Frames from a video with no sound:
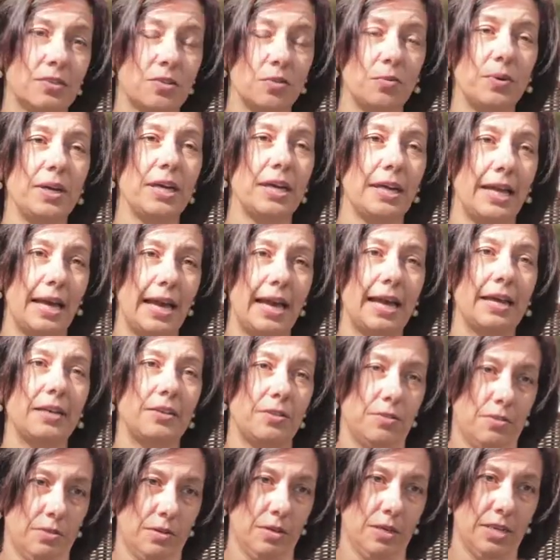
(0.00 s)
we had,
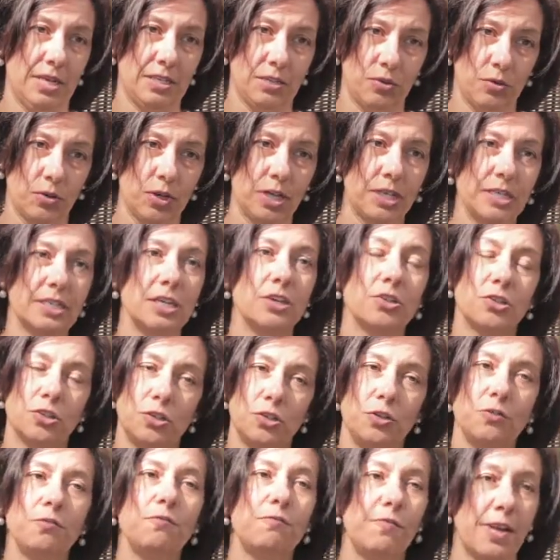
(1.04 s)
as an organization,
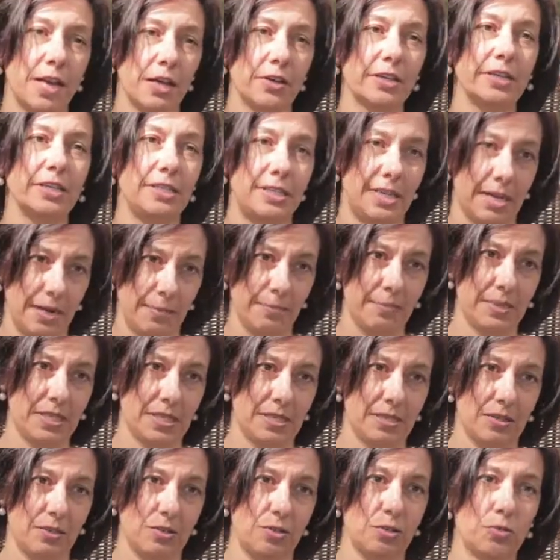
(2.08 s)
2 failed
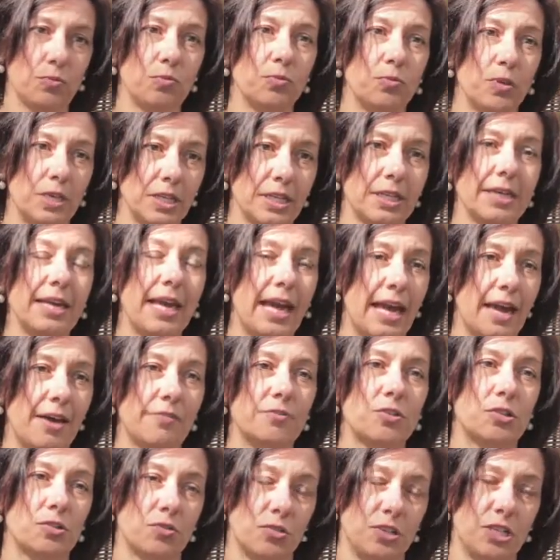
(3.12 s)
attempts to really have
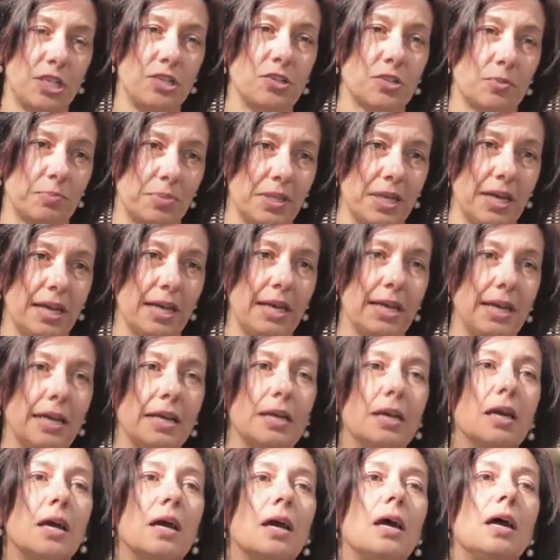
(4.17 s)
strategic
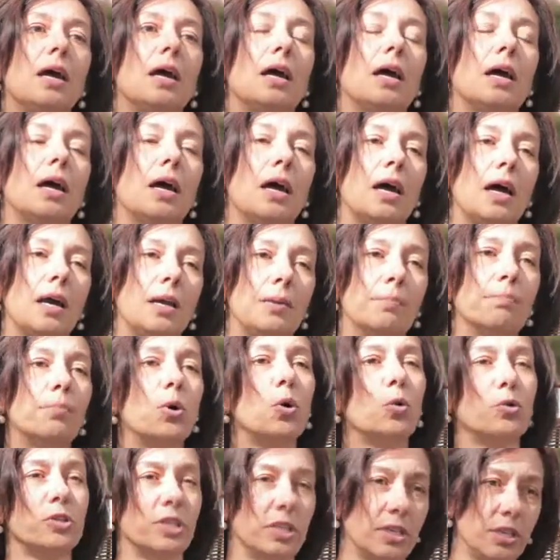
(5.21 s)
planning
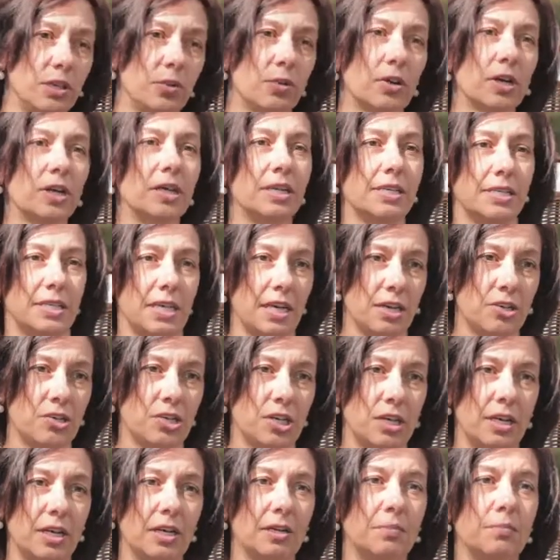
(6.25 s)
embolden the
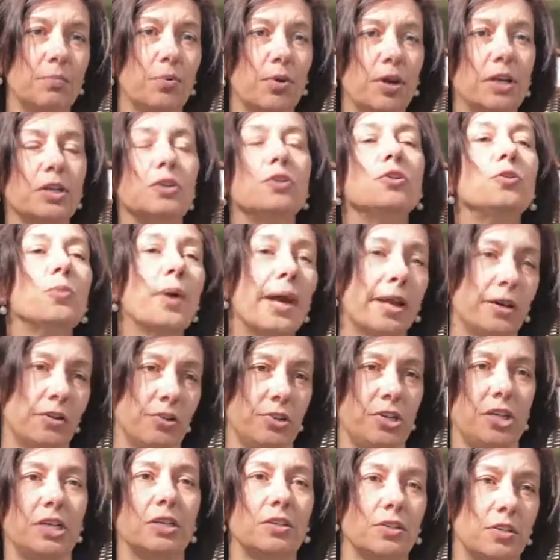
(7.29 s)
organization and bring new
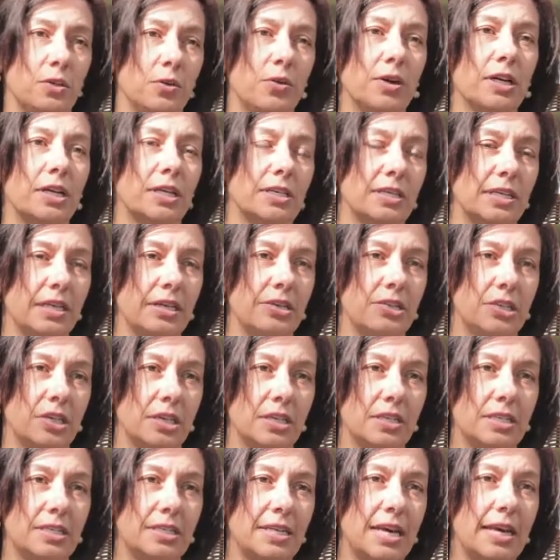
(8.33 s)
energy into the organization.
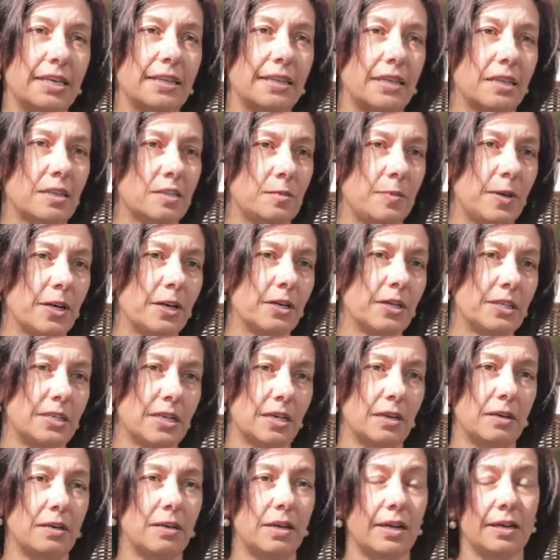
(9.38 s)
Instead, the experience
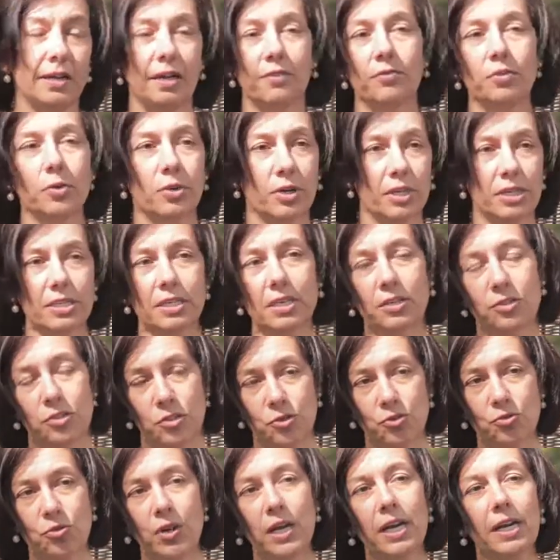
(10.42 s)
had left the
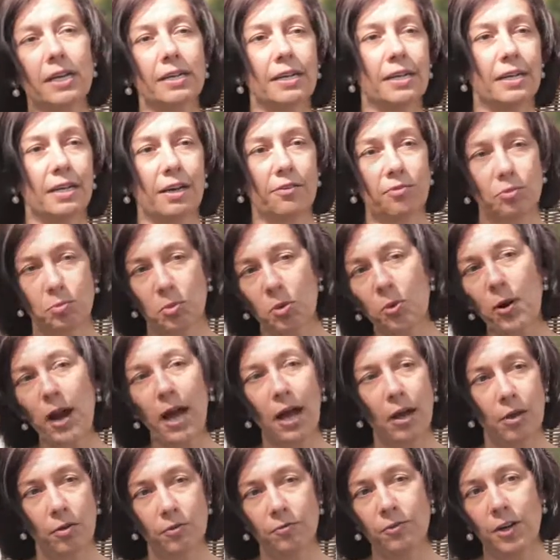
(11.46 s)
organization drained, had left
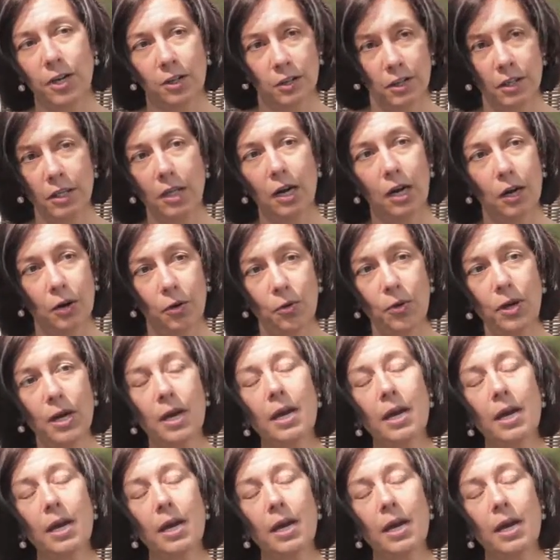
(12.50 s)
morale fairly low.